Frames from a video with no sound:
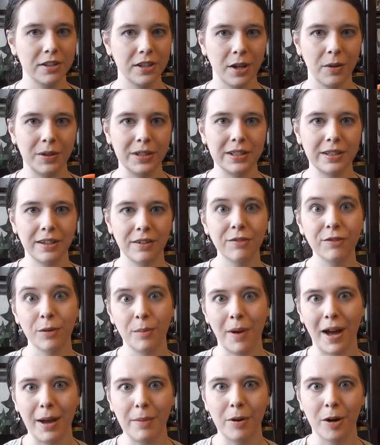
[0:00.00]
So for
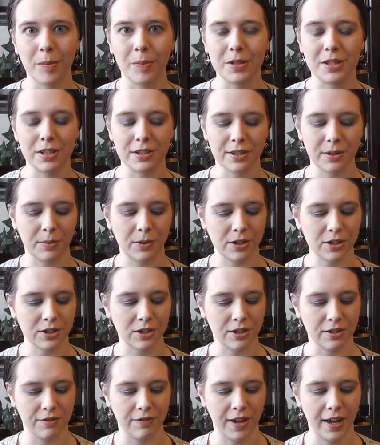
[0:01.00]
my purposes, it
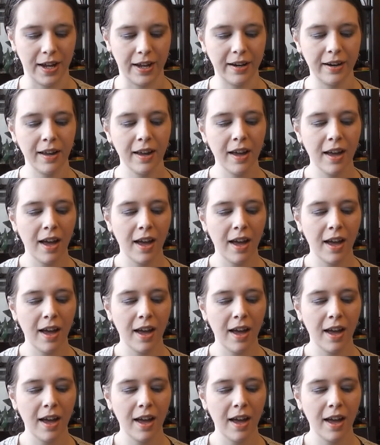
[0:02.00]
works just fine.